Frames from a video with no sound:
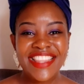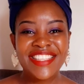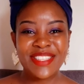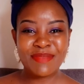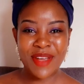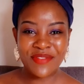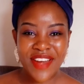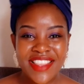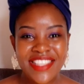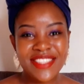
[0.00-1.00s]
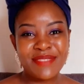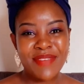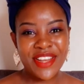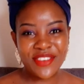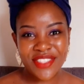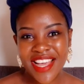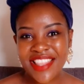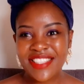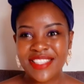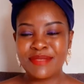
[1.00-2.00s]
this is my friend, this is my daughter,
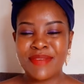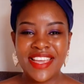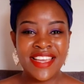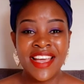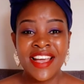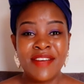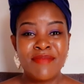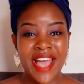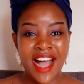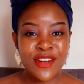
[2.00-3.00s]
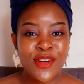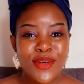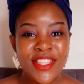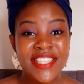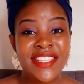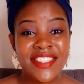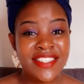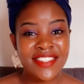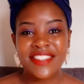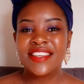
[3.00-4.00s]
this is my, my uncle, this
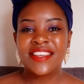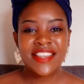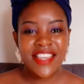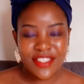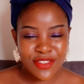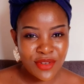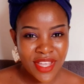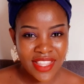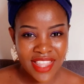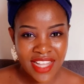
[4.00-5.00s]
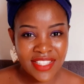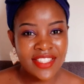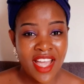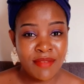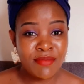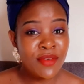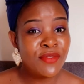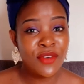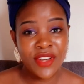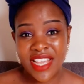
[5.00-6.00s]
is, he's doing that time,
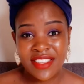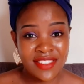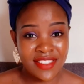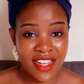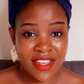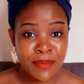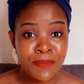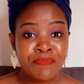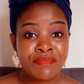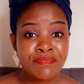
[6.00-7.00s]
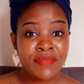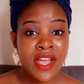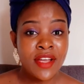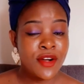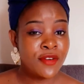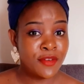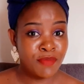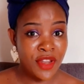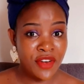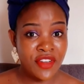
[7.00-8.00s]
four days time of a
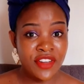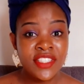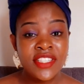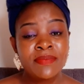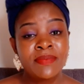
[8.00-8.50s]
period.